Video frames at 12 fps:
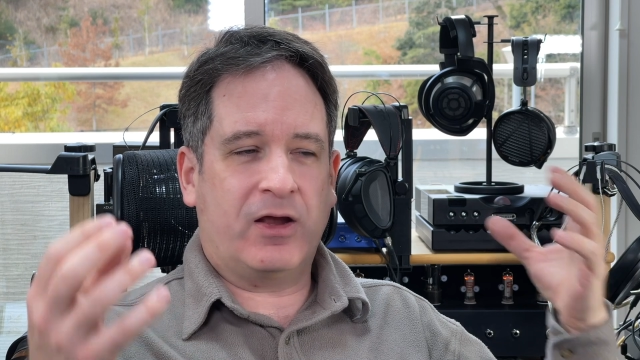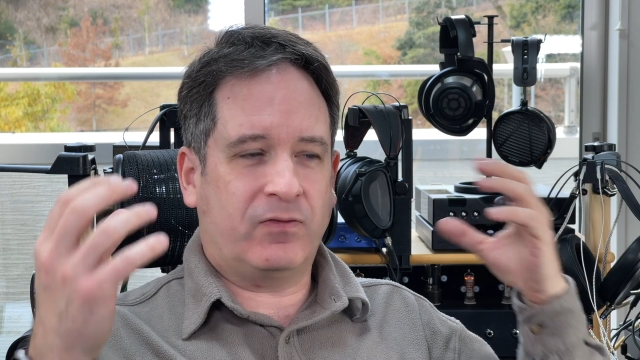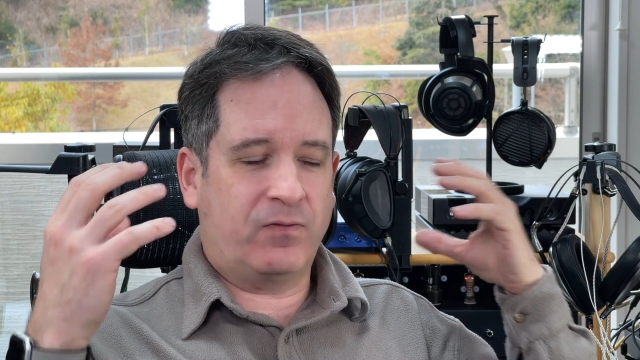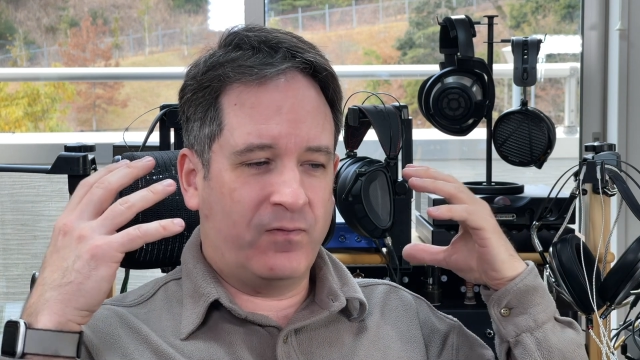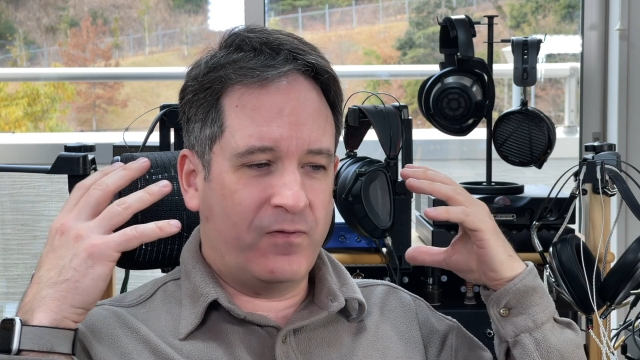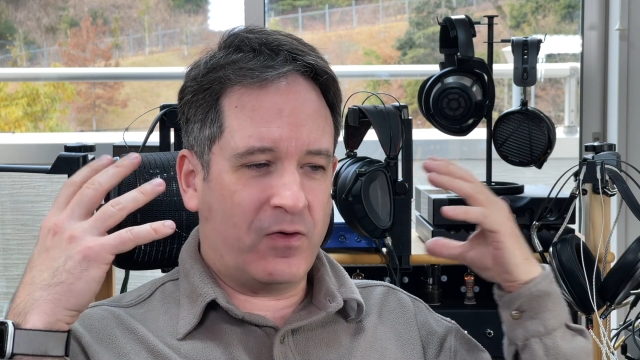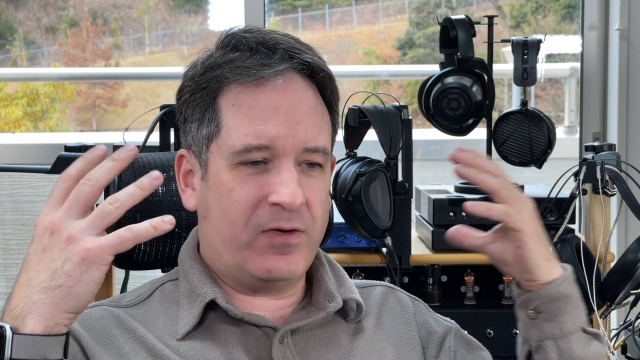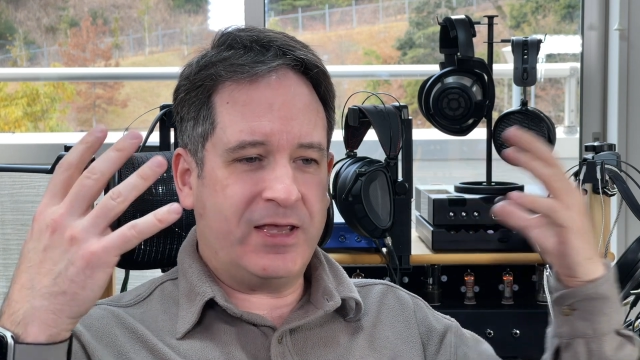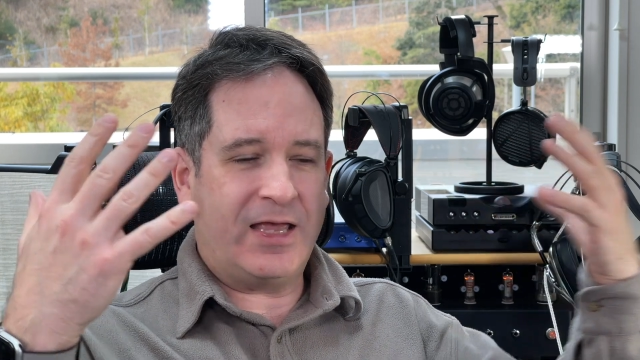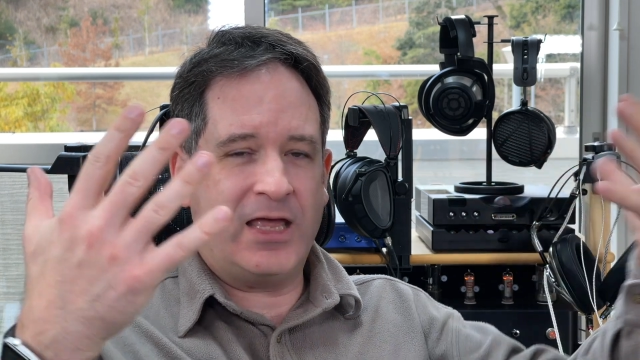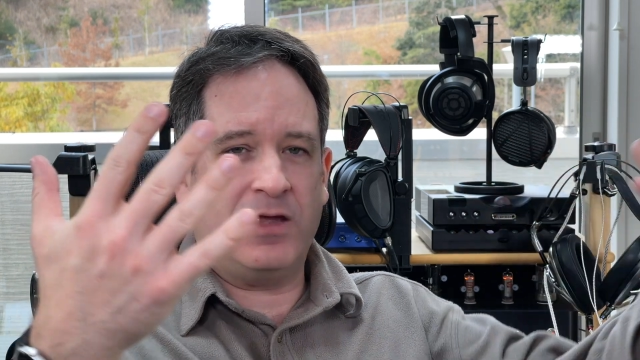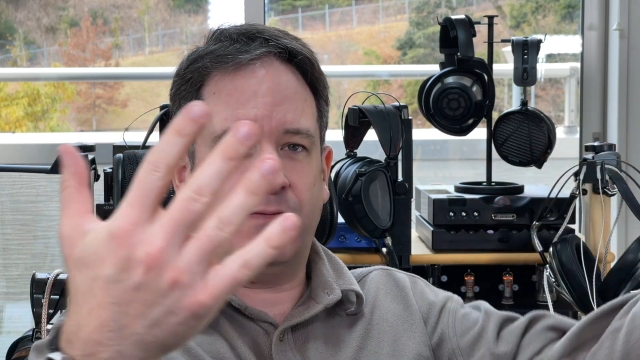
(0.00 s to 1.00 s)
It's
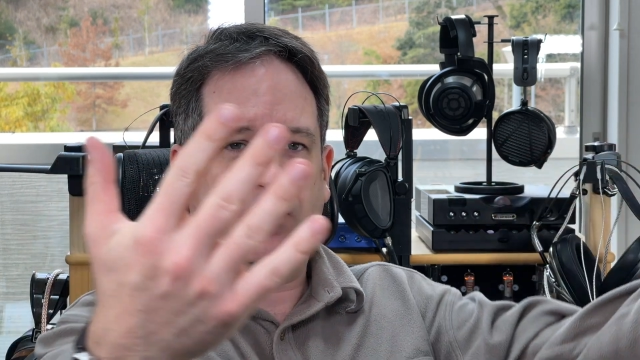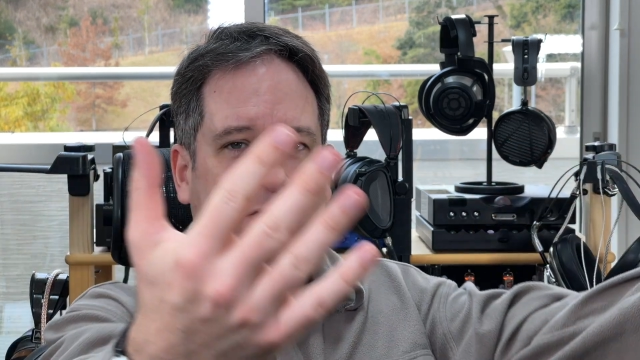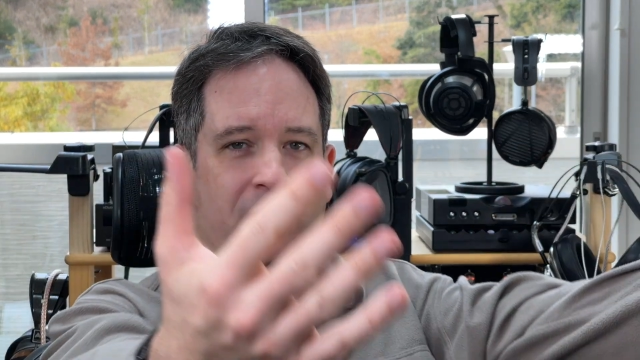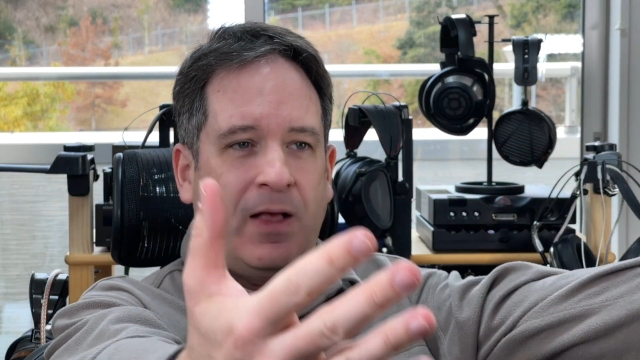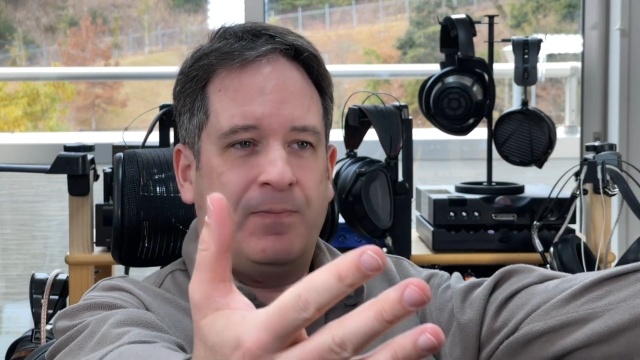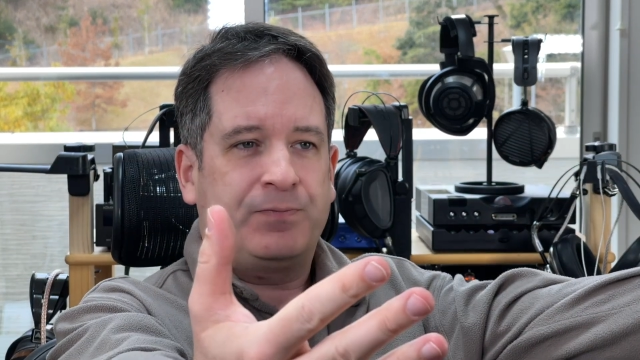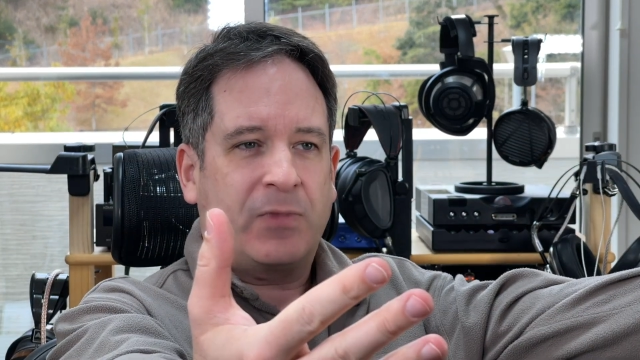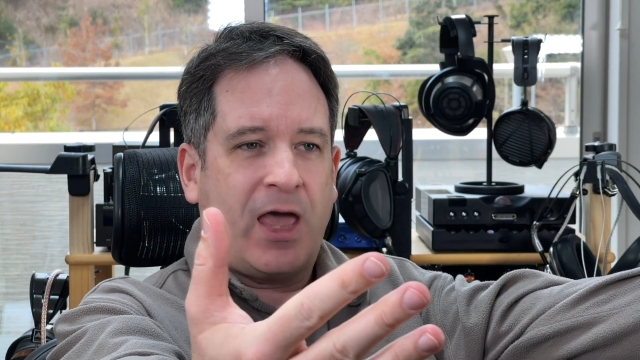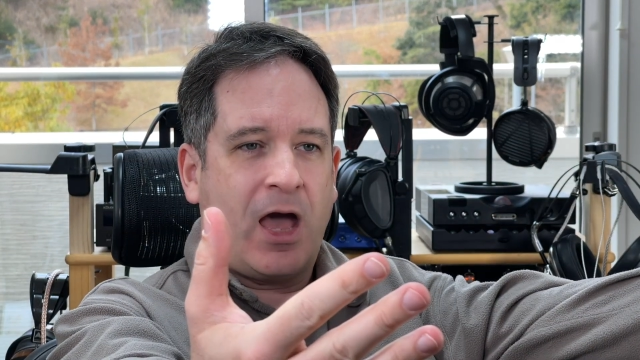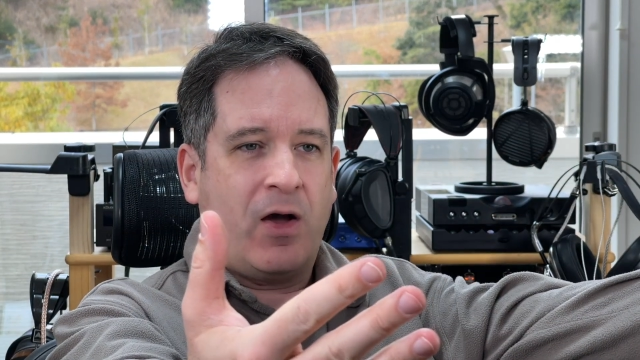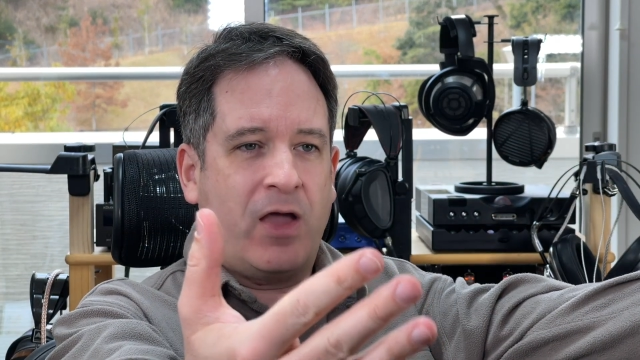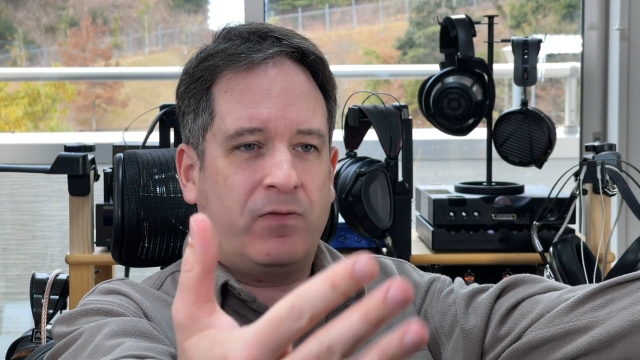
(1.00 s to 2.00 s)
very even
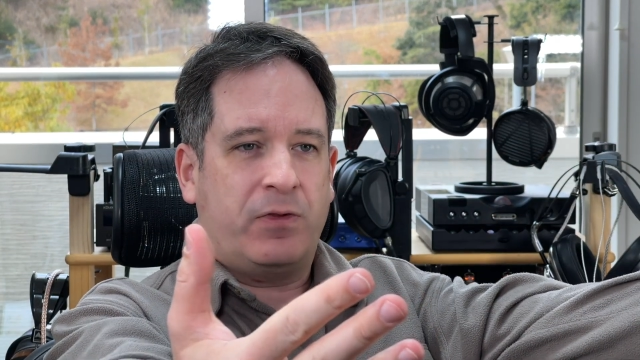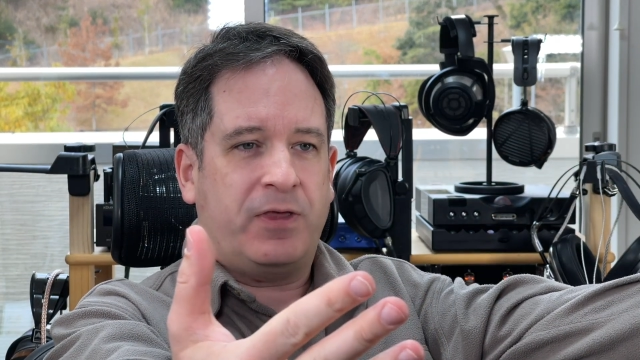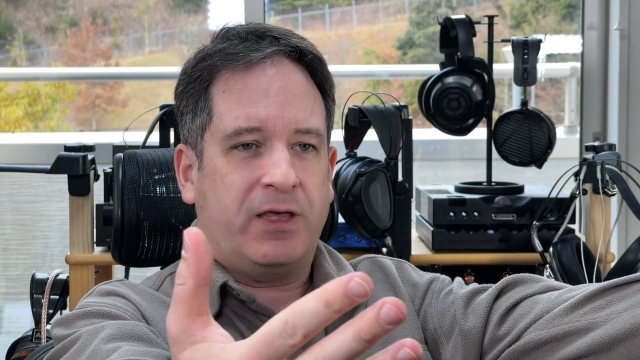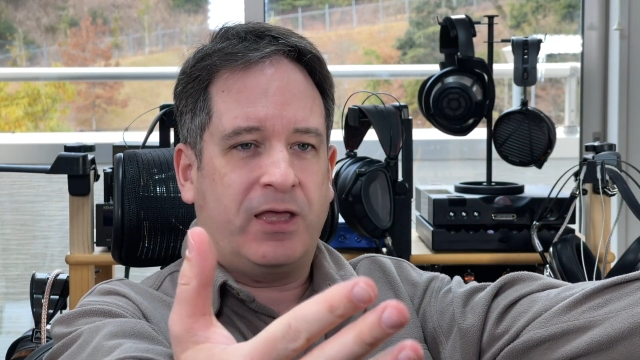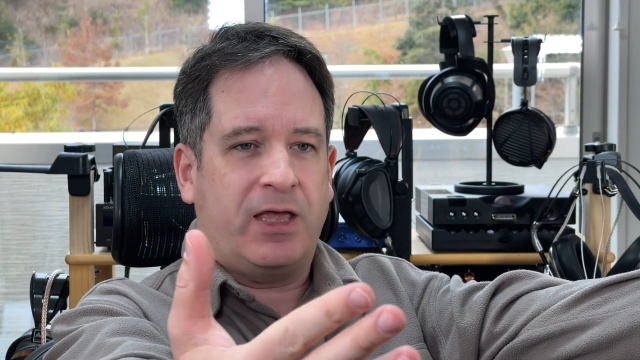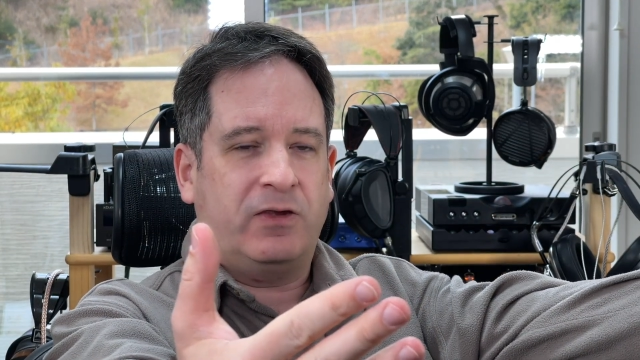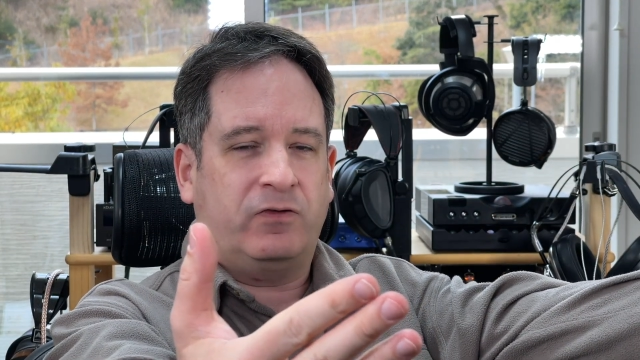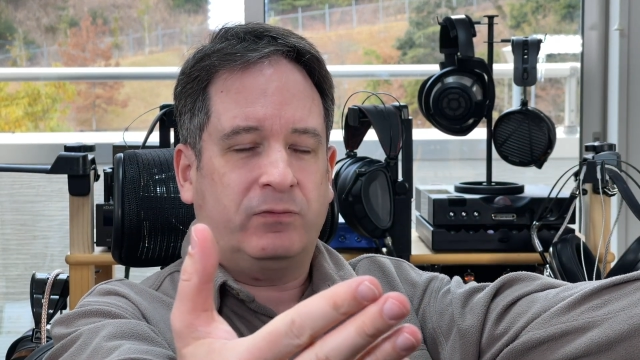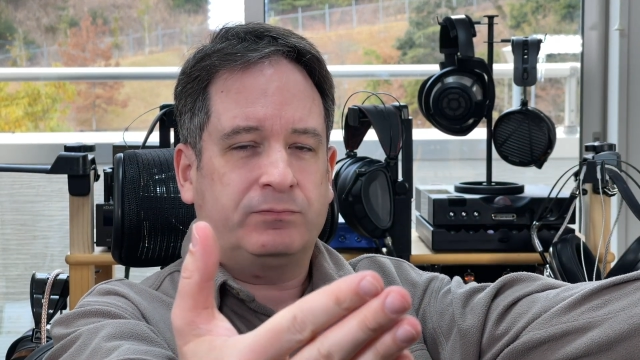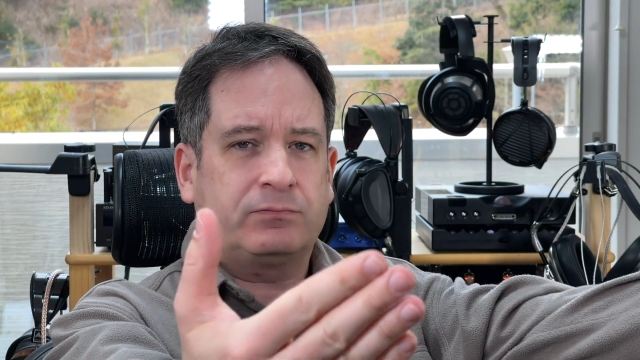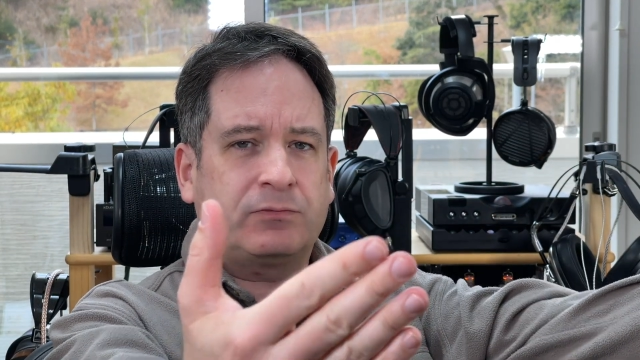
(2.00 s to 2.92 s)
how everything is.